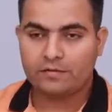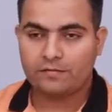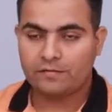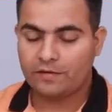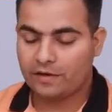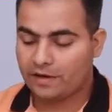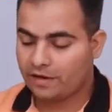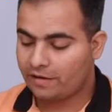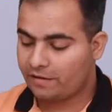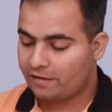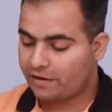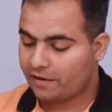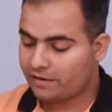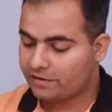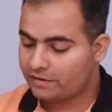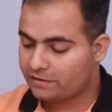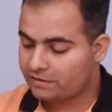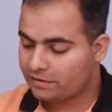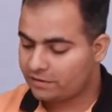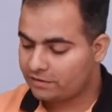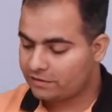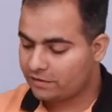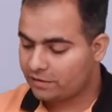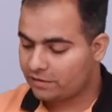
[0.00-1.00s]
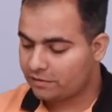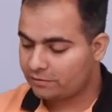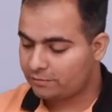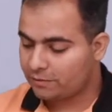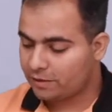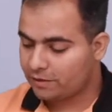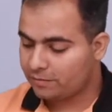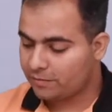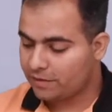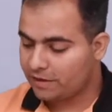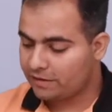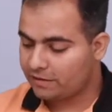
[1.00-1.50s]
We can write this answer as
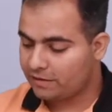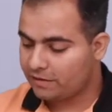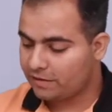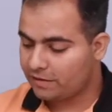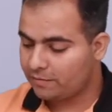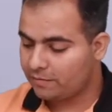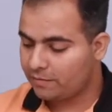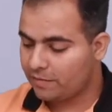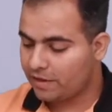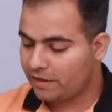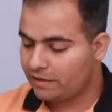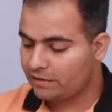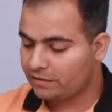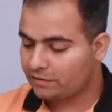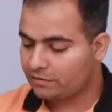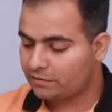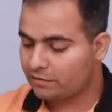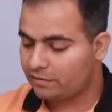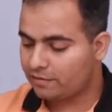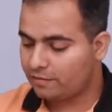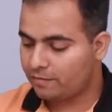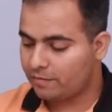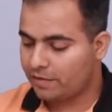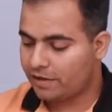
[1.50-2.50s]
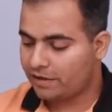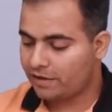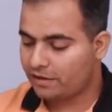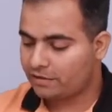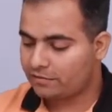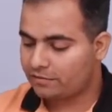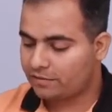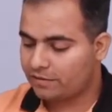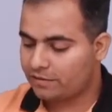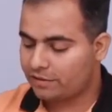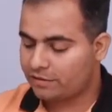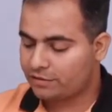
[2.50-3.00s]
1 by 3 minus of
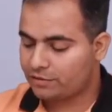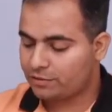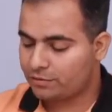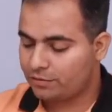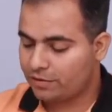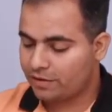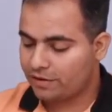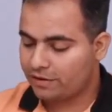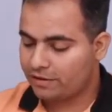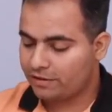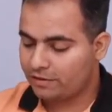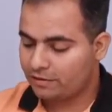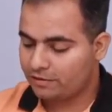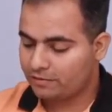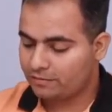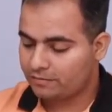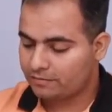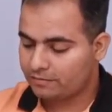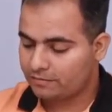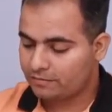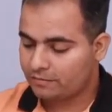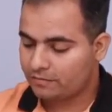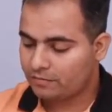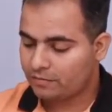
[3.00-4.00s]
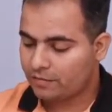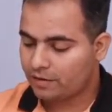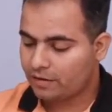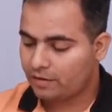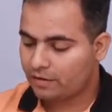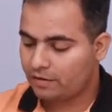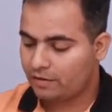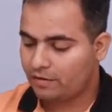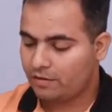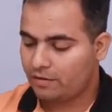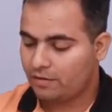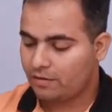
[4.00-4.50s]
minus 1 raised to n
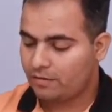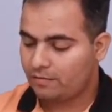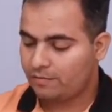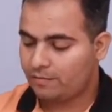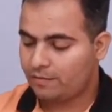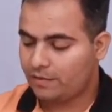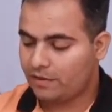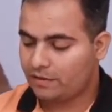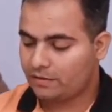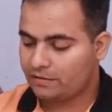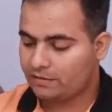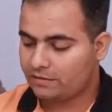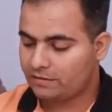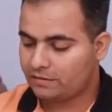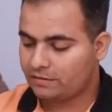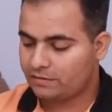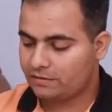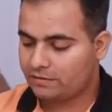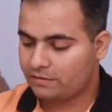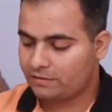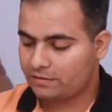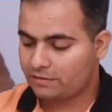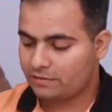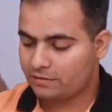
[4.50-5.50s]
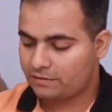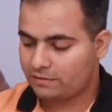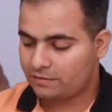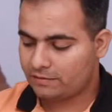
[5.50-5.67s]
plus,